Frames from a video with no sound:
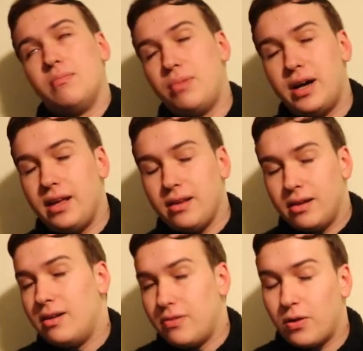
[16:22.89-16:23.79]
But
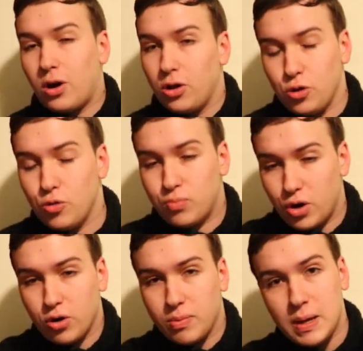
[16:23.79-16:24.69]
for all you
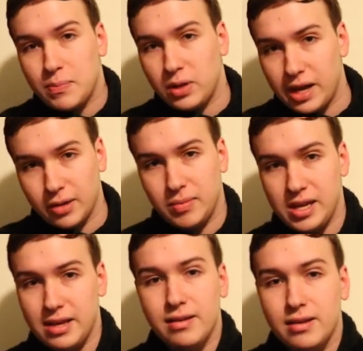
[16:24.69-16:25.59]
broke people like
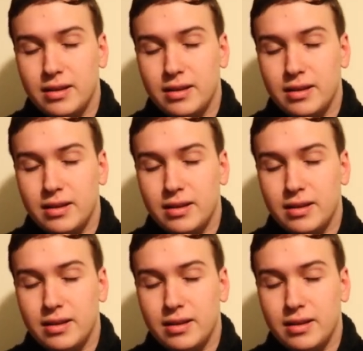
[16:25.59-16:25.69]
me